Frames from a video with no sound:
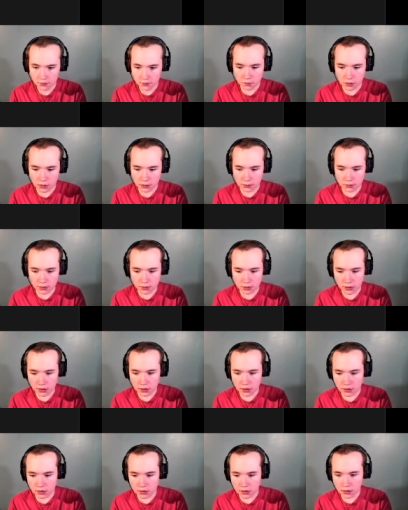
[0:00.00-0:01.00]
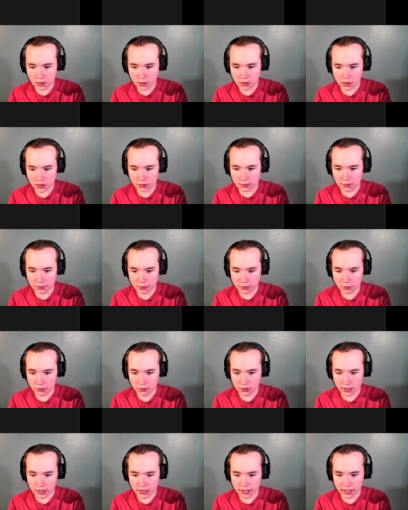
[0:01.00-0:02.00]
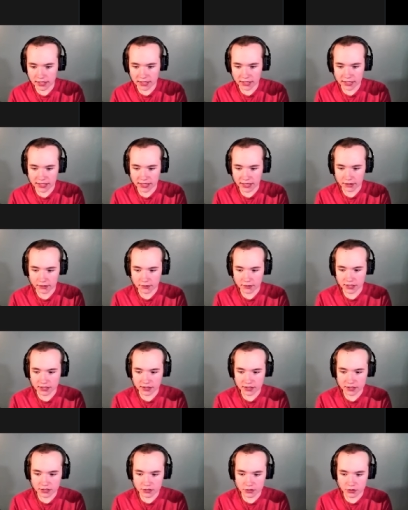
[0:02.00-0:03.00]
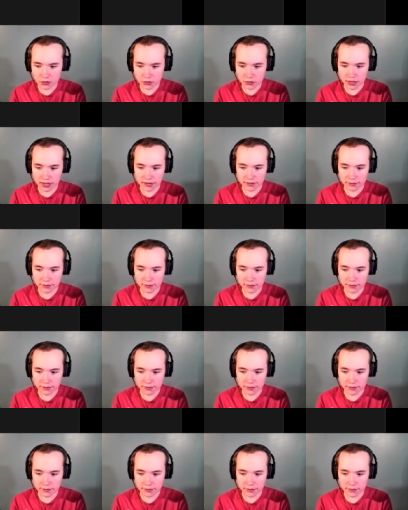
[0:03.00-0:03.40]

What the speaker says: Clipboard dot count. And let's do f